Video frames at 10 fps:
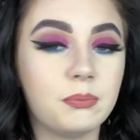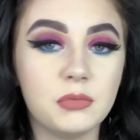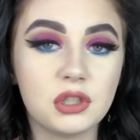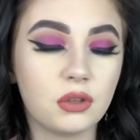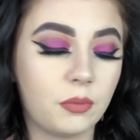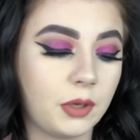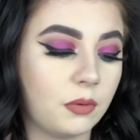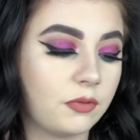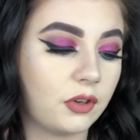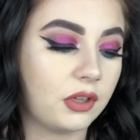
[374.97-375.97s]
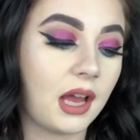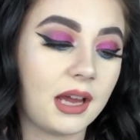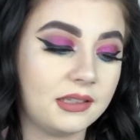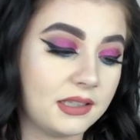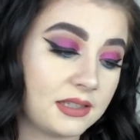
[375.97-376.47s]
so beautiful,
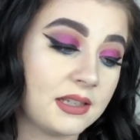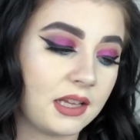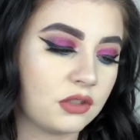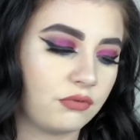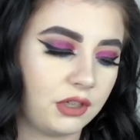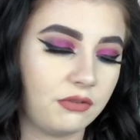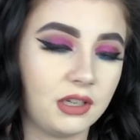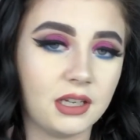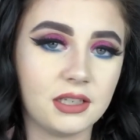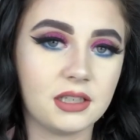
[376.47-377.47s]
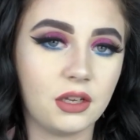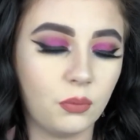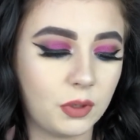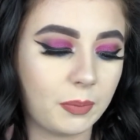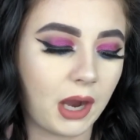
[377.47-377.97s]
and it sets really, really nicely
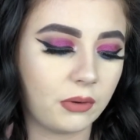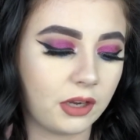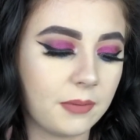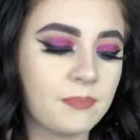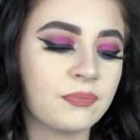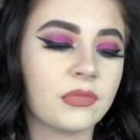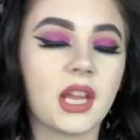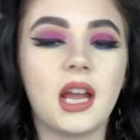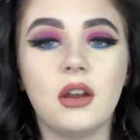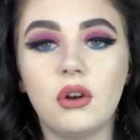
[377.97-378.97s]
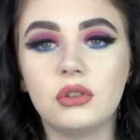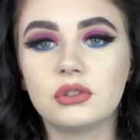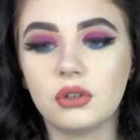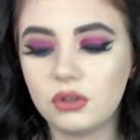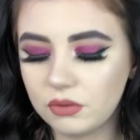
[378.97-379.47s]
with powder. And
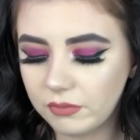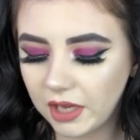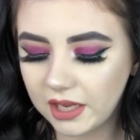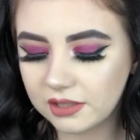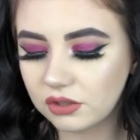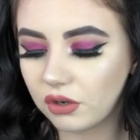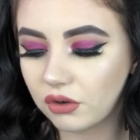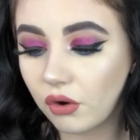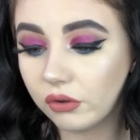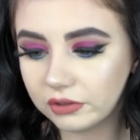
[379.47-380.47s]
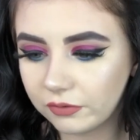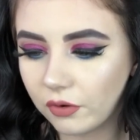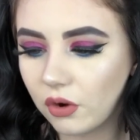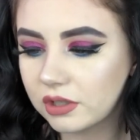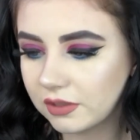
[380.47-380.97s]
also, it is called the
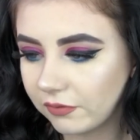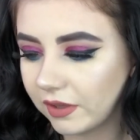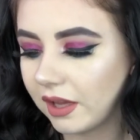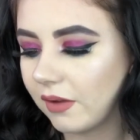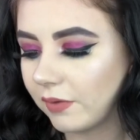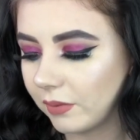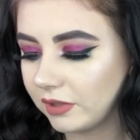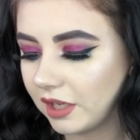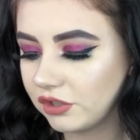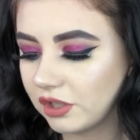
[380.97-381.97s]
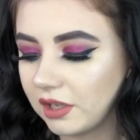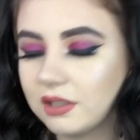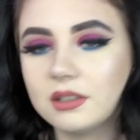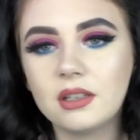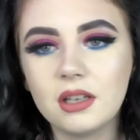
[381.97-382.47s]
Fauxfilter
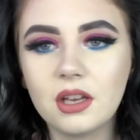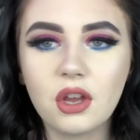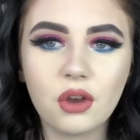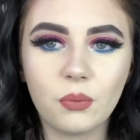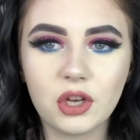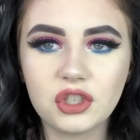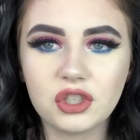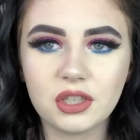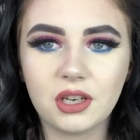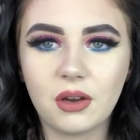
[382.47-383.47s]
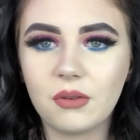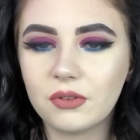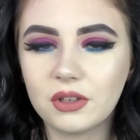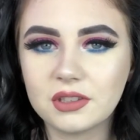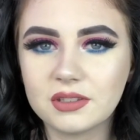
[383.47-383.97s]
foundation, which, you know, I
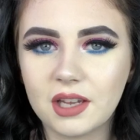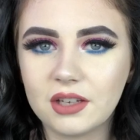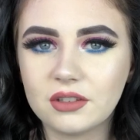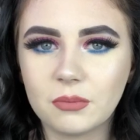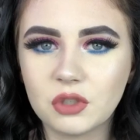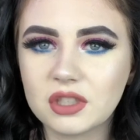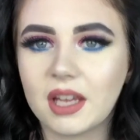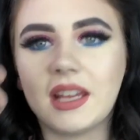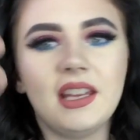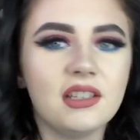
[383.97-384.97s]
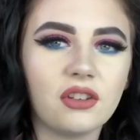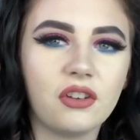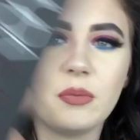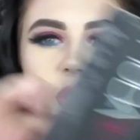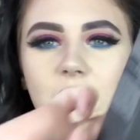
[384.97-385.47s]
forgot to say because I'm just like, he has heard
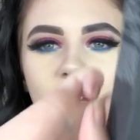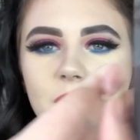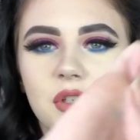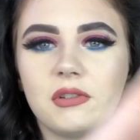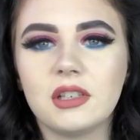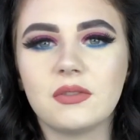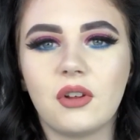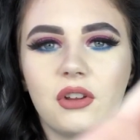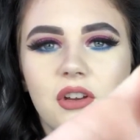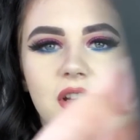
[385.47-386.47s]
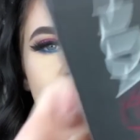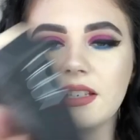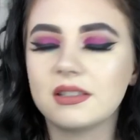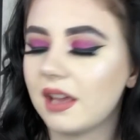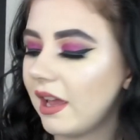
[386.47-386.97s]
of beauty. I'm sure you have all heard of this.